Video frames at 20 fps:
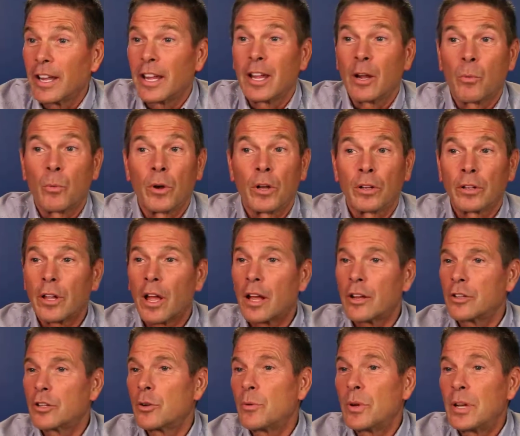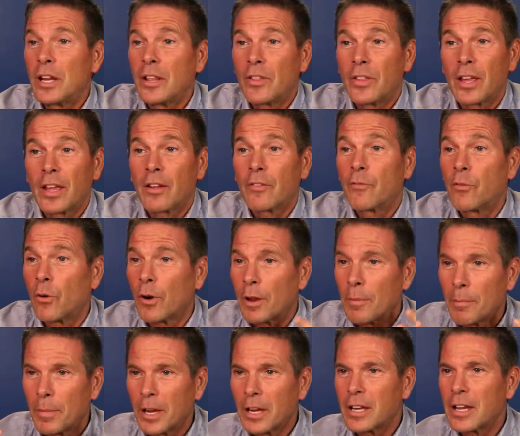It will not do anything for a
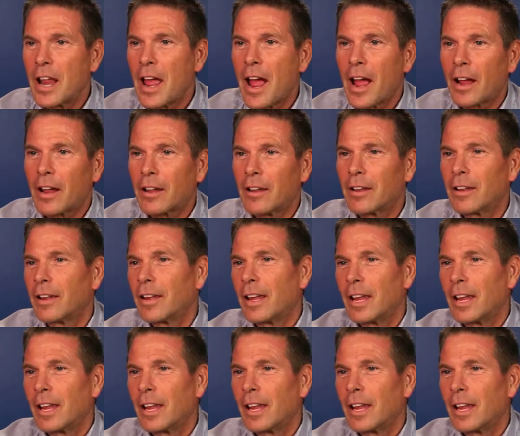big neck.